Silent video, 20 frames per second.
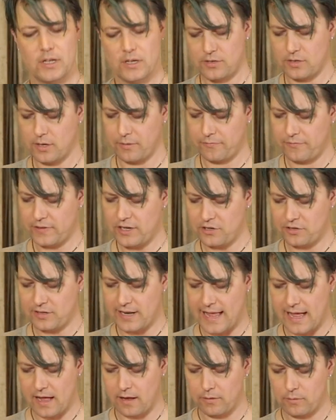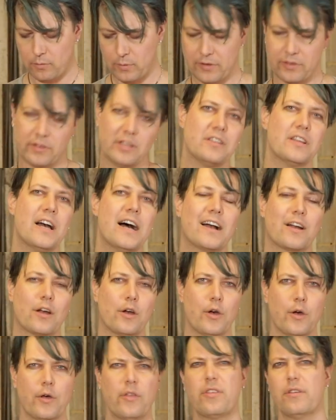So I'm finished now with the dark
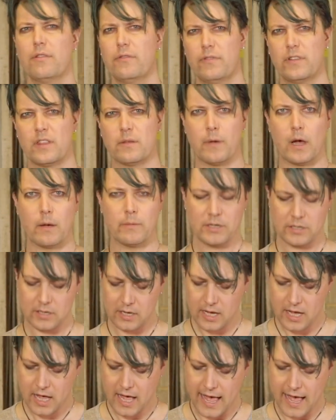earth for the moment.